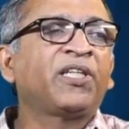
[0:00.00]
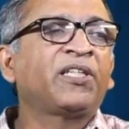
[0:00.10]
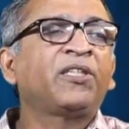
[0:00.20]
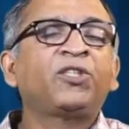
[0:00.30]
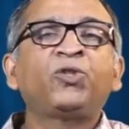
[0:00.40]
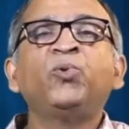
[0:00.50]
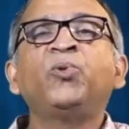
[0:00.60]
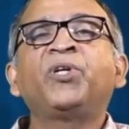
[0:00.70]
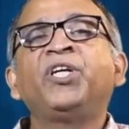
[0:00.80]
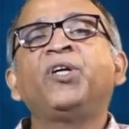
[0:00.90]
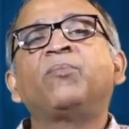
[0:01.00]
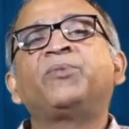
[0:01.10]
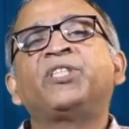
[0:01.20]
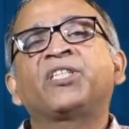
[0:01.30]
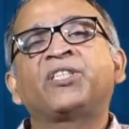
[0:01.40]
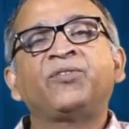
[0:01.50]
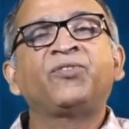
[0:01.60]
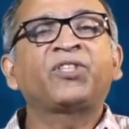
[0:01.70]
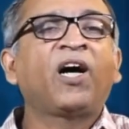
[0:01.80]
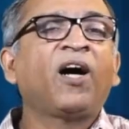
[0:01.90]
that the two key
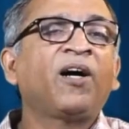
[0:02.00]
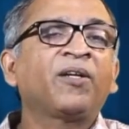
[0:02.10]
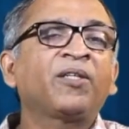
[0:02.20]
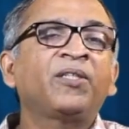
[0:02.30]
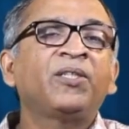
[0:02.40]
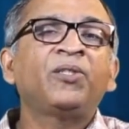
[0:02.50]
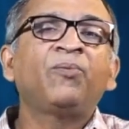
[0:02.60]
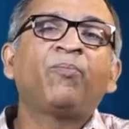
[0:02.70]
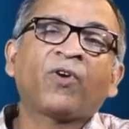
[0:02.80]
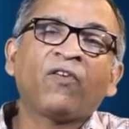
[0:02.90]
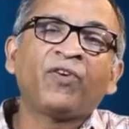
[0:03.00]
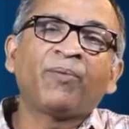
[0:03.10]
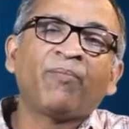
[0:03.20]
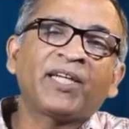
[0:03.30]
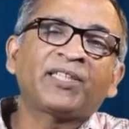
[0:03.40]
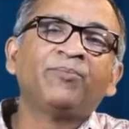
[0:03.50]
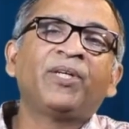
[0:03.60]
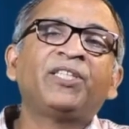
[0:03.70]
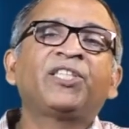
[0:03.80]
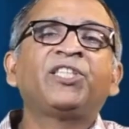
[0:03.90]
objectives are profit
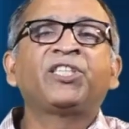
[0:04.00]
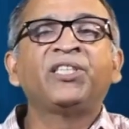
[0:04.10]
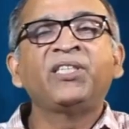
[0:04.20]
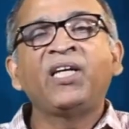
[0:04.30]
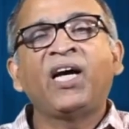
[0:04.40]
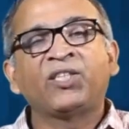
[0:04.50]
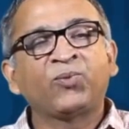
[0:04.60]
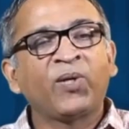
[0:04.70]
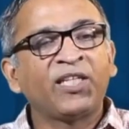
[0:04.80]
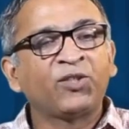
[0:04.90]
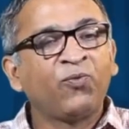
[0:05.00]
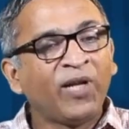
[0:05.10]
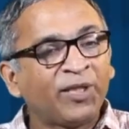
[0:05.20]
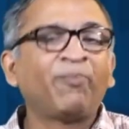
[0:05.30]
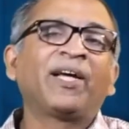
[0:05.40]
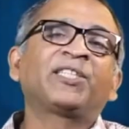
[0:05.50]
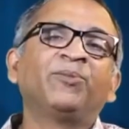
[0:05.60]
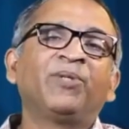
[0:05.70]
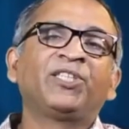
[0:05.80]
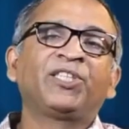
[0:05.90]
maximization as well as wealth
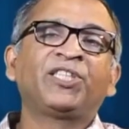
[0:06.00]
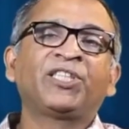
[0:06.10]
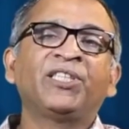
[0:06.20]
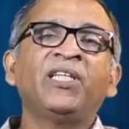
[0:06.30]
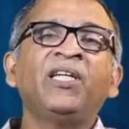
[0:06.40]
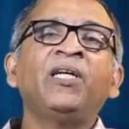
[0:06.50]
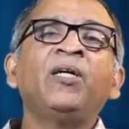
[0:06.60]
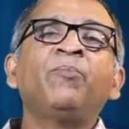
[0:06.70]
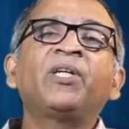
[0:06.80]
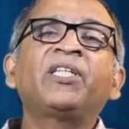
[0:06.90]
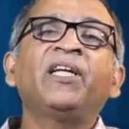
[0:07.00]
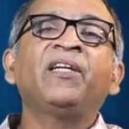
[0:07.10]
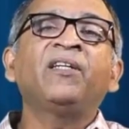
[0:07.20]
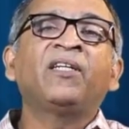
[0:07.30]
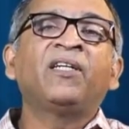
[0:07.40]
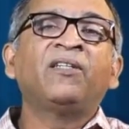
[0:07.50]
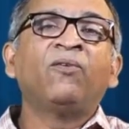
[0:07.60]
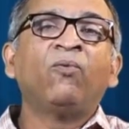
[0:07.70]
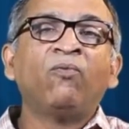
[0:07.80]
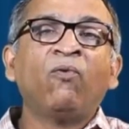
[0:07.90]
maximization. But then
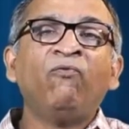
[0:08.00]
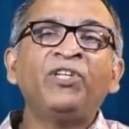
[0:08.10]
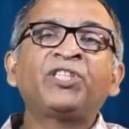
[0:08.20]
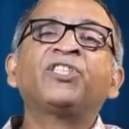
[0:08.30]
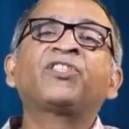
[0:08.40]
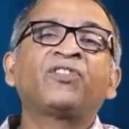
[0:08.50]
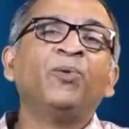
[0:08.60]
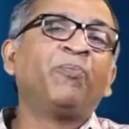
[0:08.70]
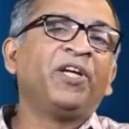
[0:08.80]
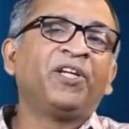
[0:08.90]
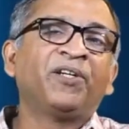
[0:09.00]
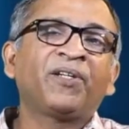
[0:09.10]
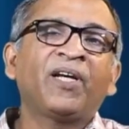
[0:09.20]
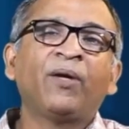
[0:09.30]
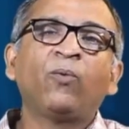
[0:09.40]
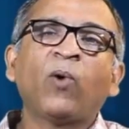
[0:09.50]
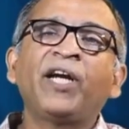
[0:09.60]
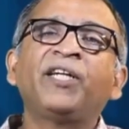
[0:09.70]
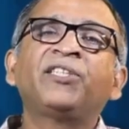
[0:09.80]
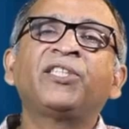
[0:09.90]
which is superior and
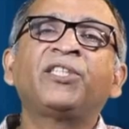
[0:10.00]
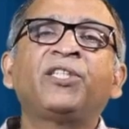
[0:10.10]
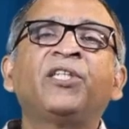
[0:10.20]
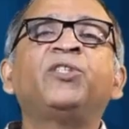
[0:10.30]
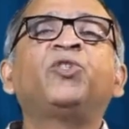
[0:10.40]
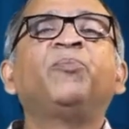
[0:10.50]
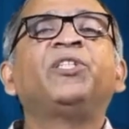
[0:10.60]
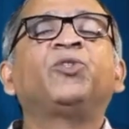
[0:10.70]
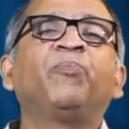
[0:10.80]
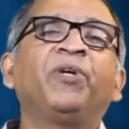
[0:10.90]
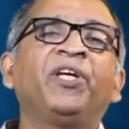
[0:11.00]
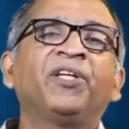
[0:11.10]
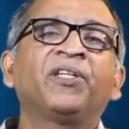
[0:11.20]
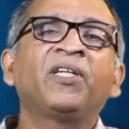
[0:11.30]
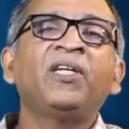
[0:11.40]
why does it turn to be superior?